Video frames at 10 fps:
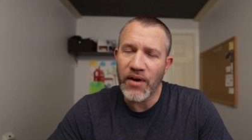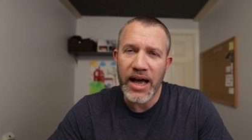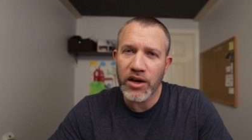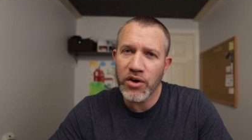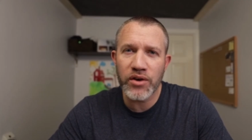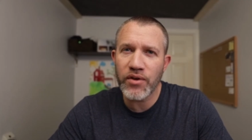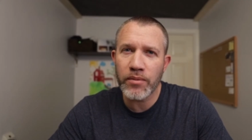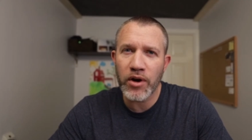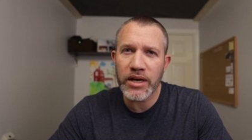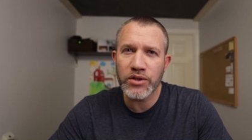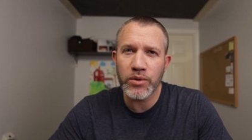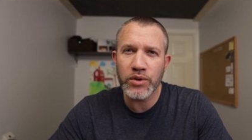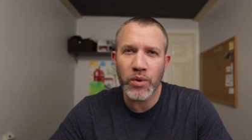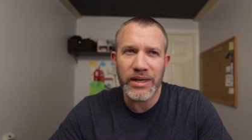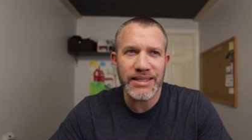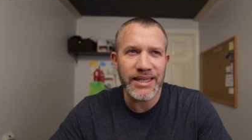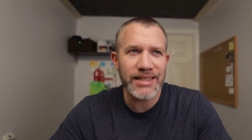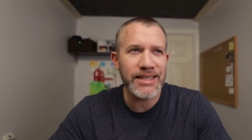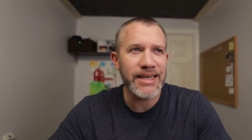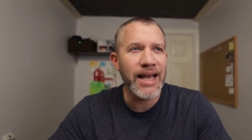I could have upgraded to a
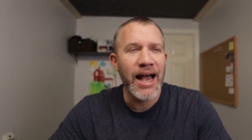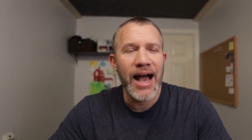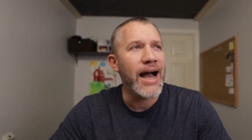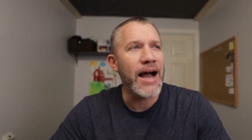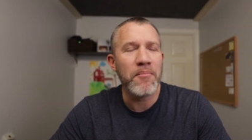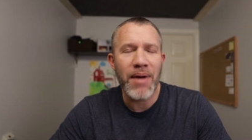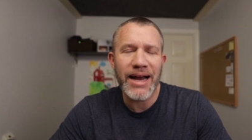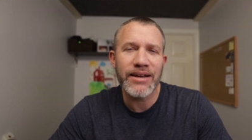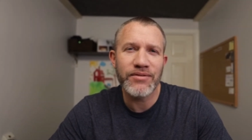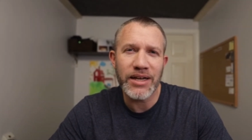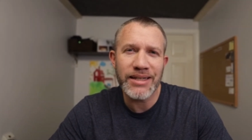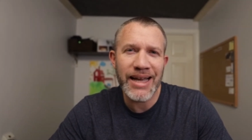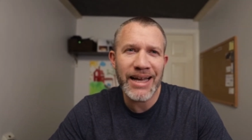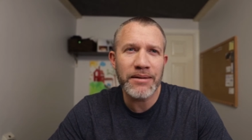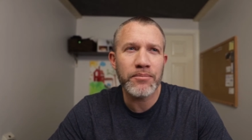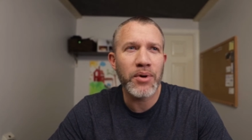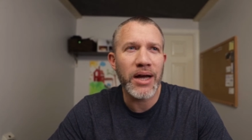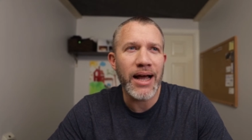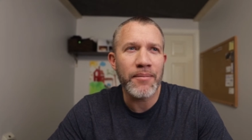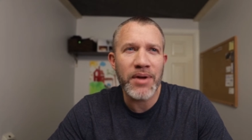2060, I might have done that,
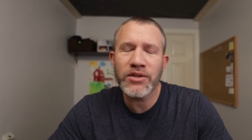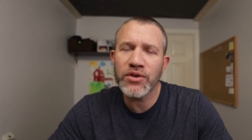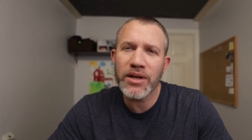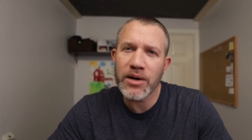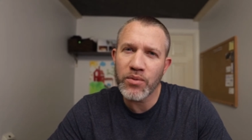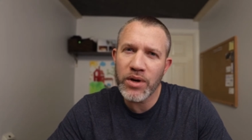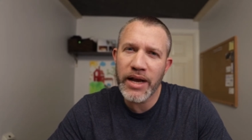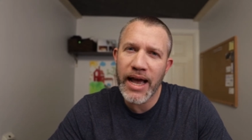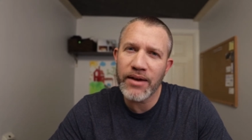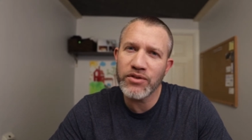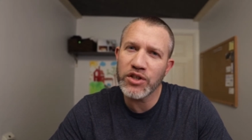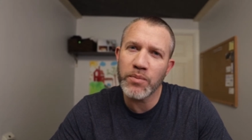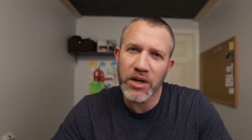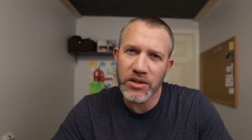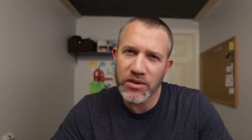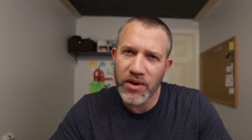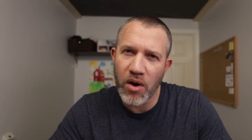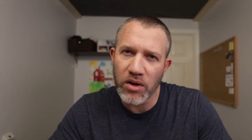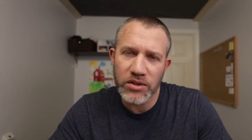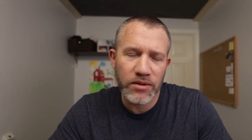but I'm not sure that I would have just because of the
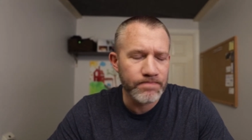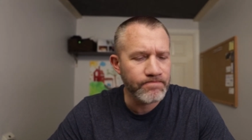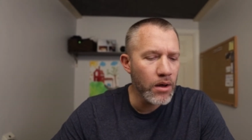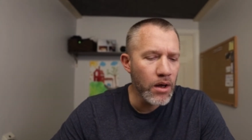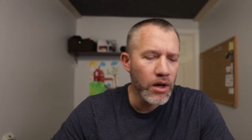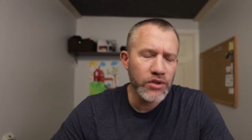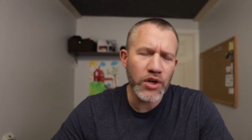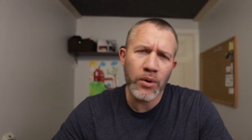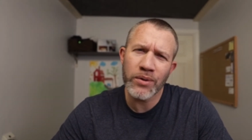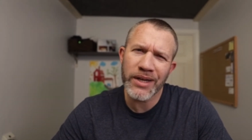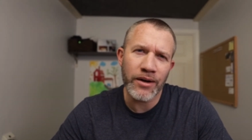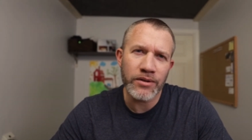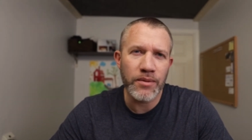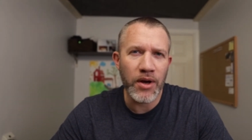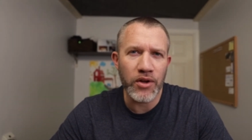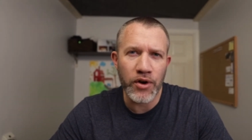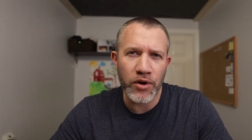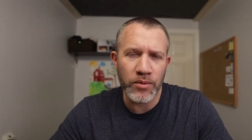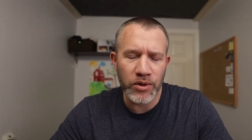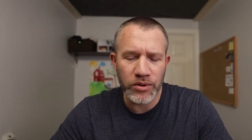cost. So, you know, some other
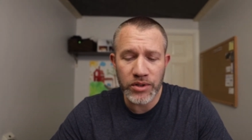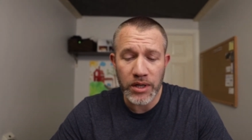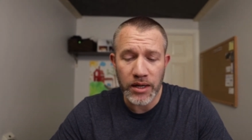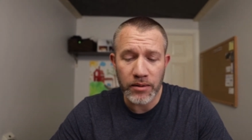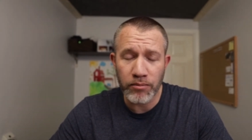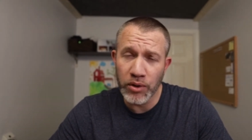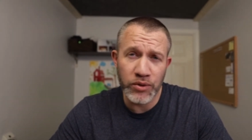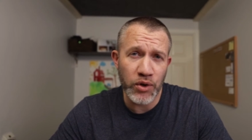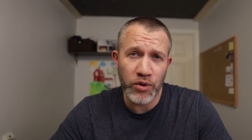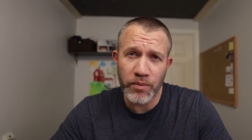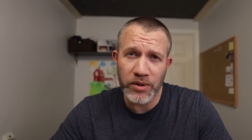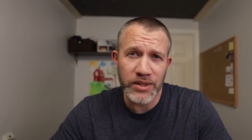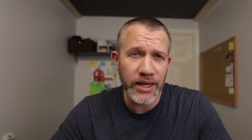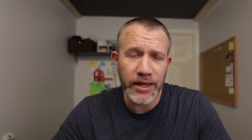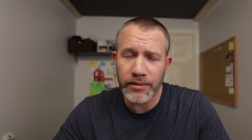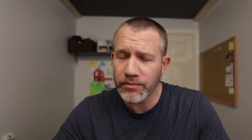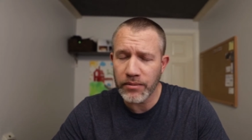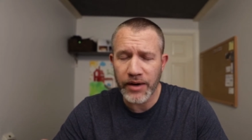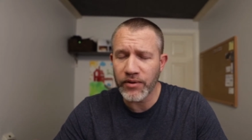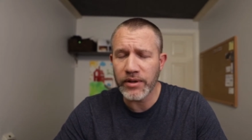notables, Bluetooth built in.
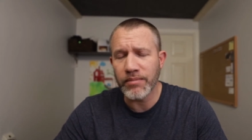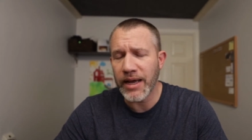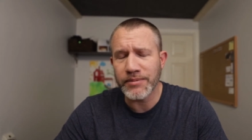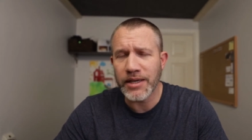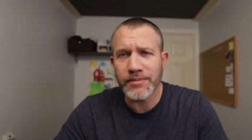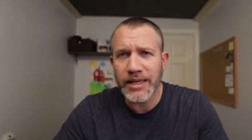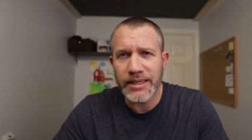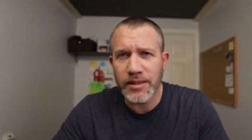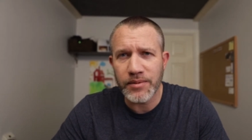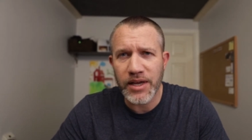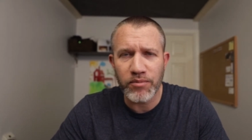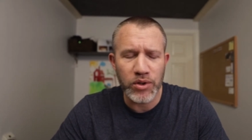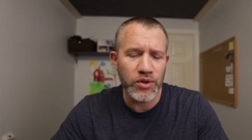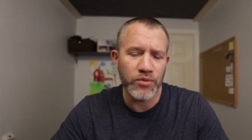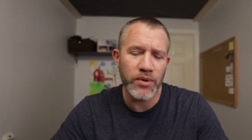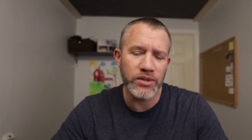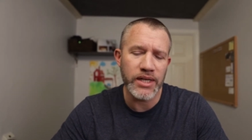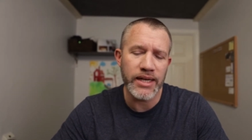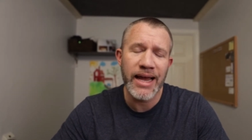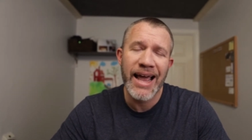Every laptop today seems to have Bluetooth built
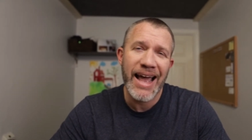in.